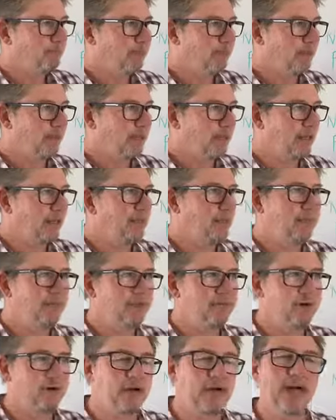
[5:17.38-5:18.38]
it can be a
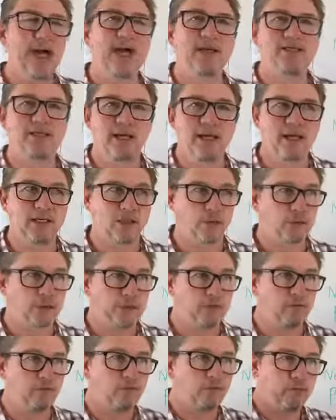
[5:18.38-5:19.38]
very hard task when
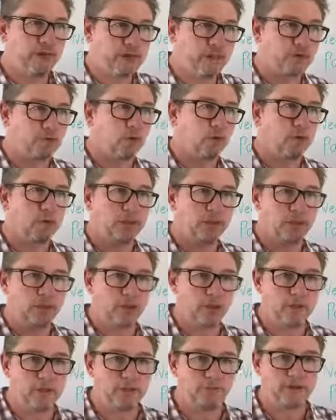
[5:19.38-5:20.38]
the rest or the
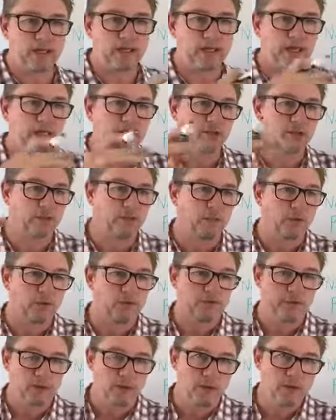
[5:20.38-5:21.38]
majority of the class has
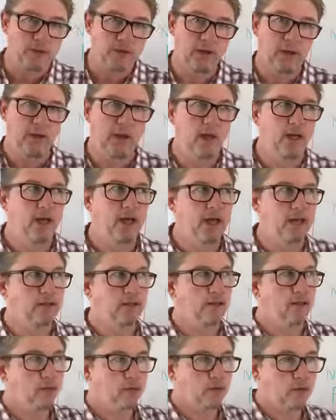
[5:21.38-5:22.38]
moved on and
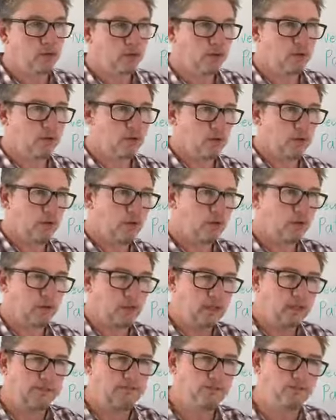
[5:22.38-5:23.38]
you're
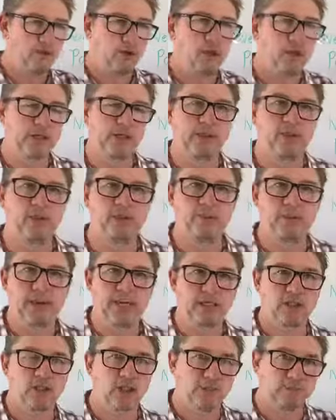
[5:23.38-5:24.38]
left trying to
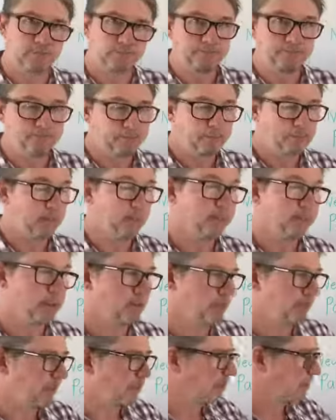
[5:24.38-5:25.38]
patch up little bits
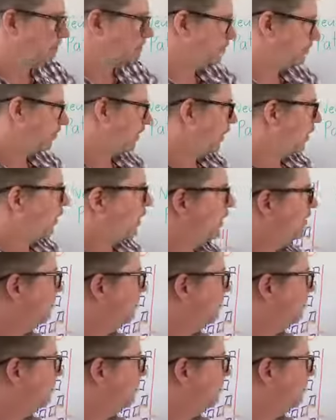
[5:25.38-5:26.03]
and pieces. Alright,